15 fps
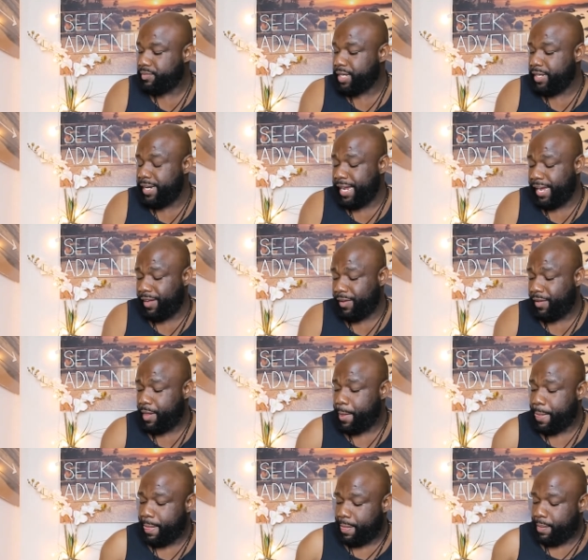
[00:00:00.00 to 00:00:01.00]
Now,
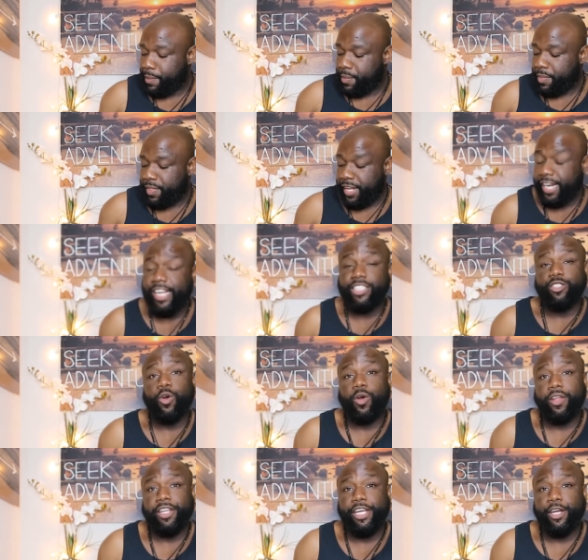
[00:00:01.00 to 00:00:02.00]
these
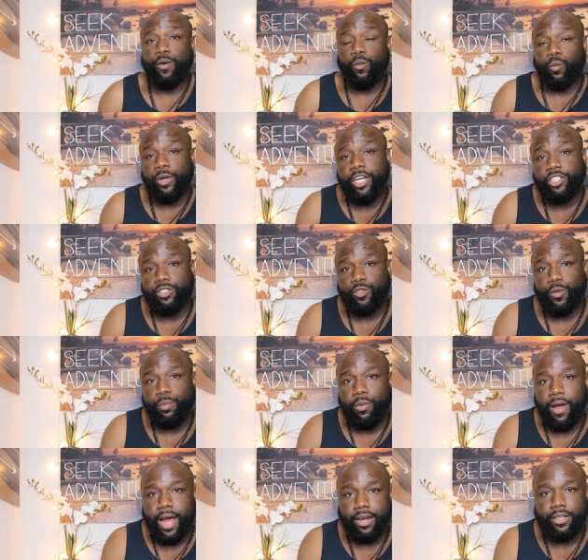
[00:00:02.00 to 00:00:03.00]
are the original
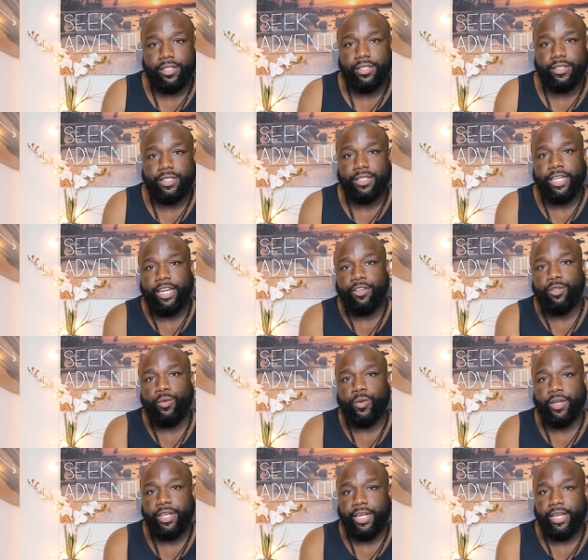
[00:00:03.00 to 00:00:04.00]
products that
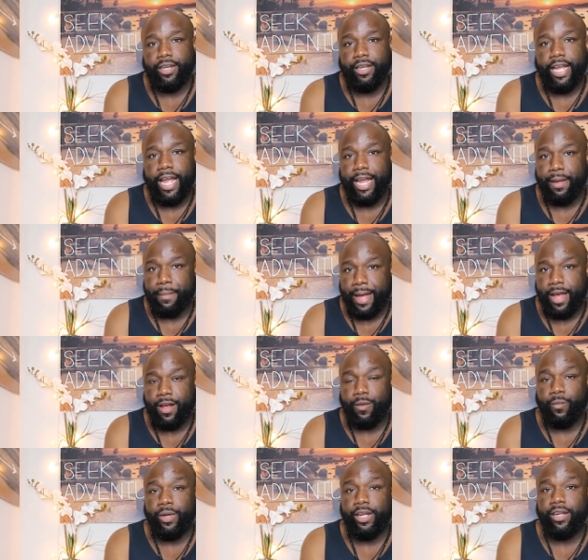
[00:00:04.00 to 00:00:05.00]
Dorion came
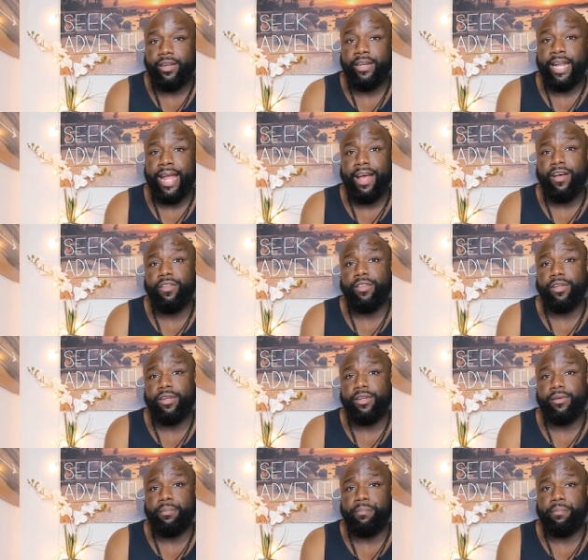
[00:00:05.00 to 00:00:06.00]
out with. Now
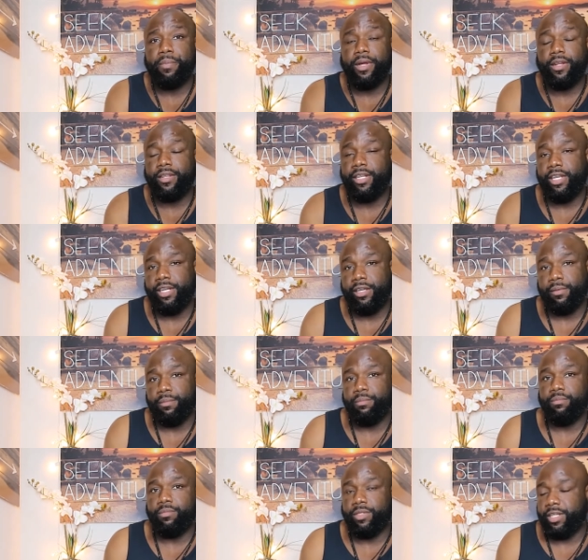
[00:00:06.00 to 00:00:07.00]
the the
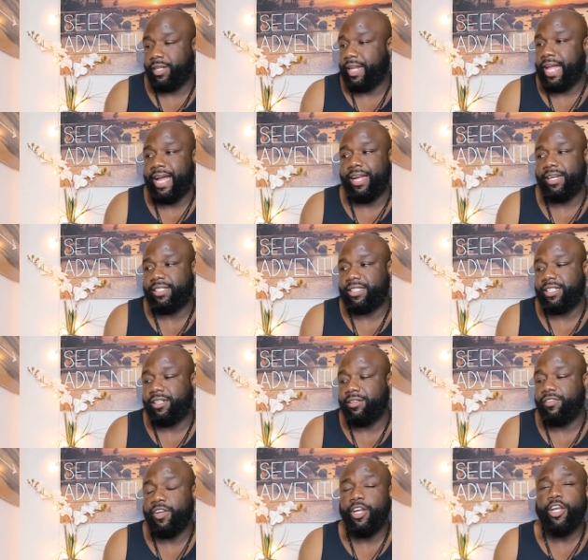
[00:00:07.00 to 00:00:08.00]
the line
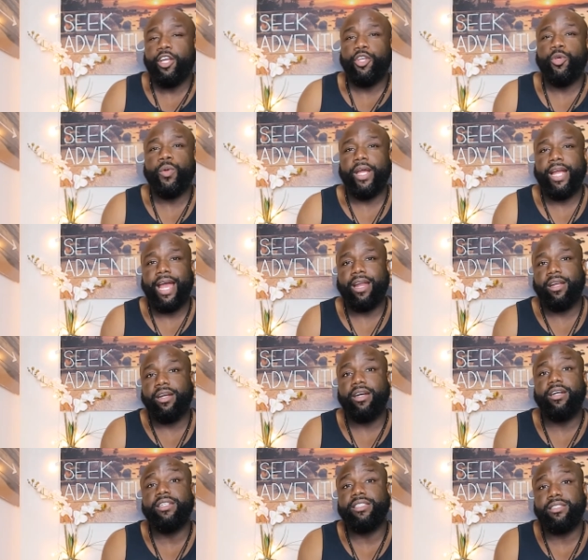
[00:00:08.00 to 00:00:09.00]
itself, you can kind of
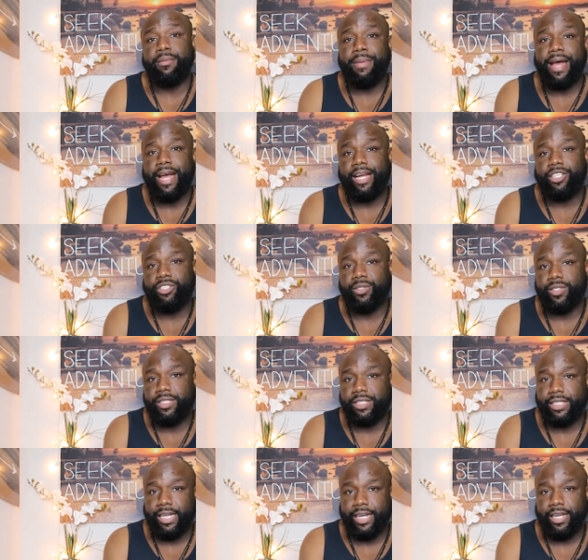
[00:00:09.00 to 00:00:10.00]
customize your
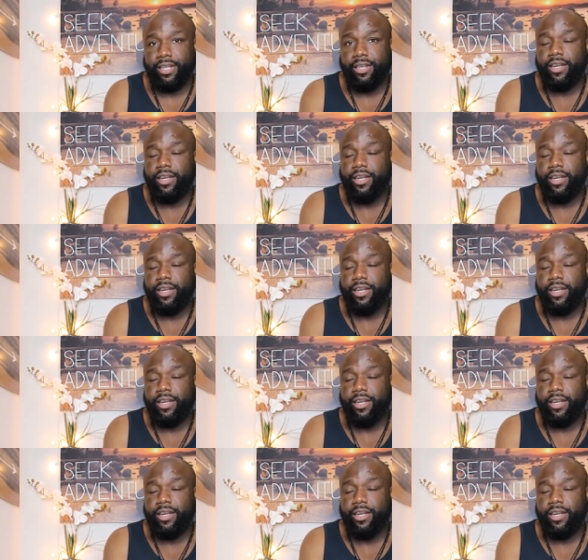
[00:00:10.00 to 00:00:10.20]
set.